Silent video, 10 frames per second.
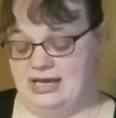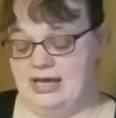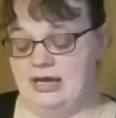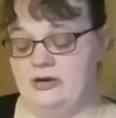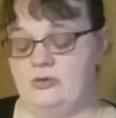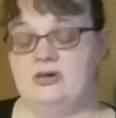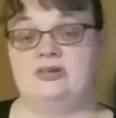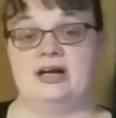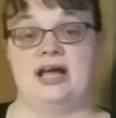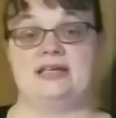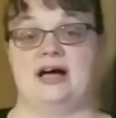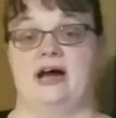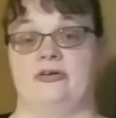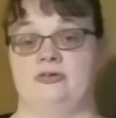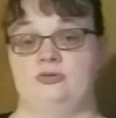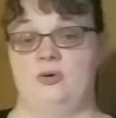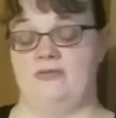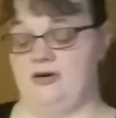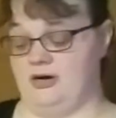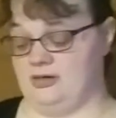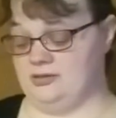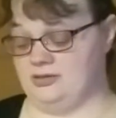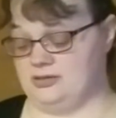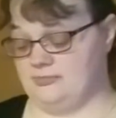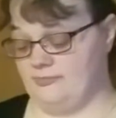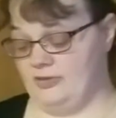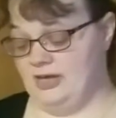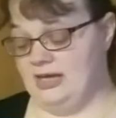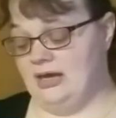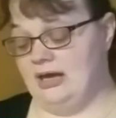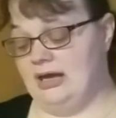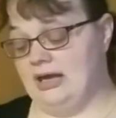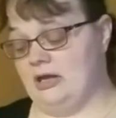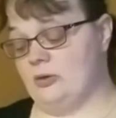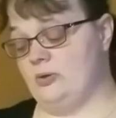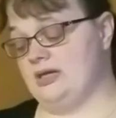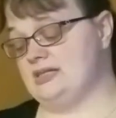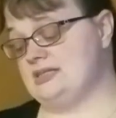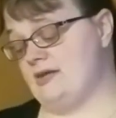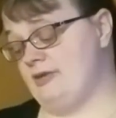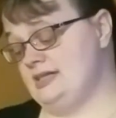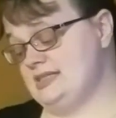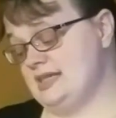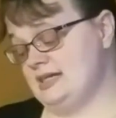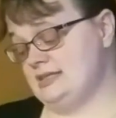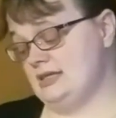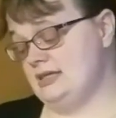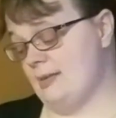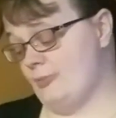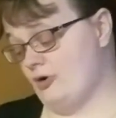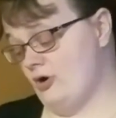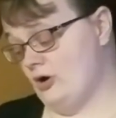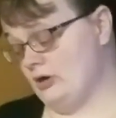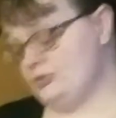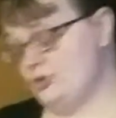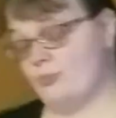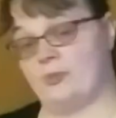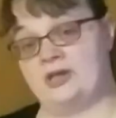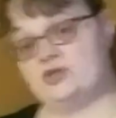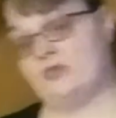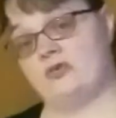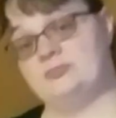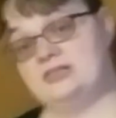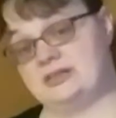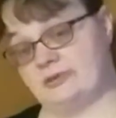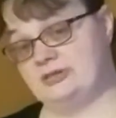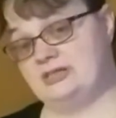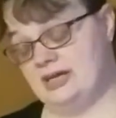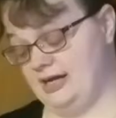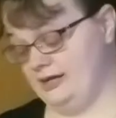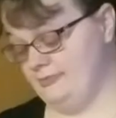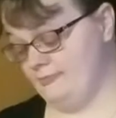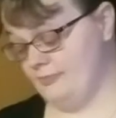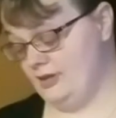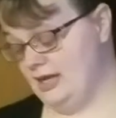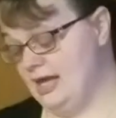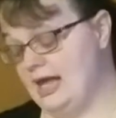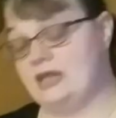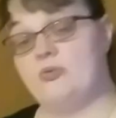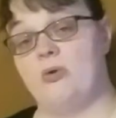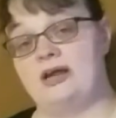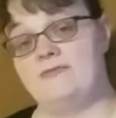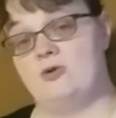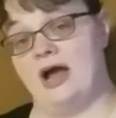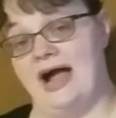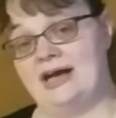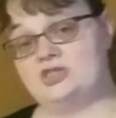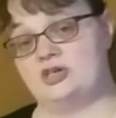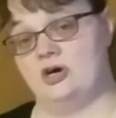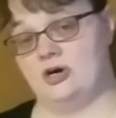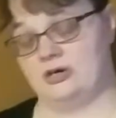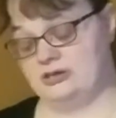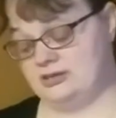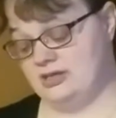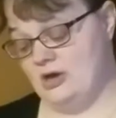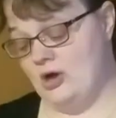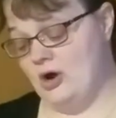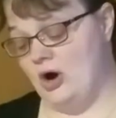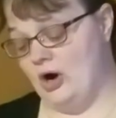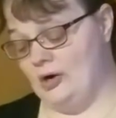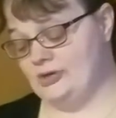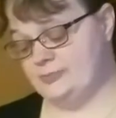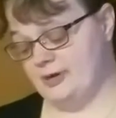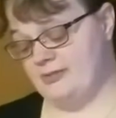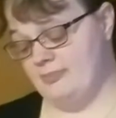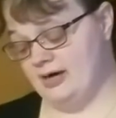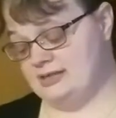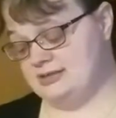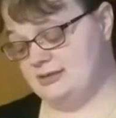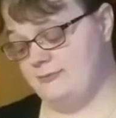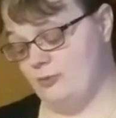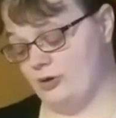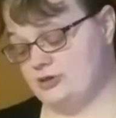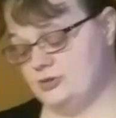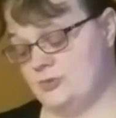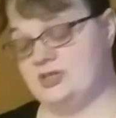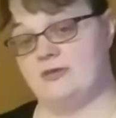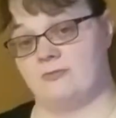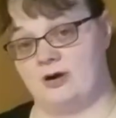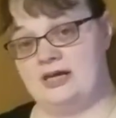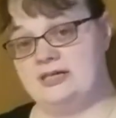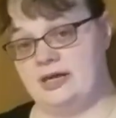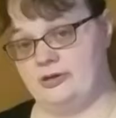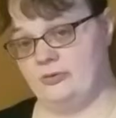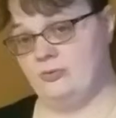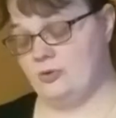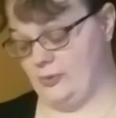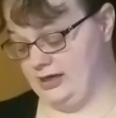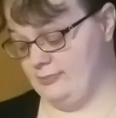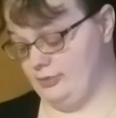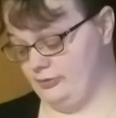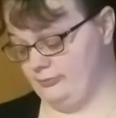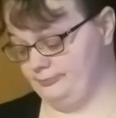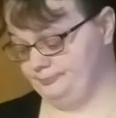An Uno deck has 112 cards, including 76 number cards ranging from 0 to 9, and 24 action cards, all spread amongst the 4 suits of red, yellow, green, and blue.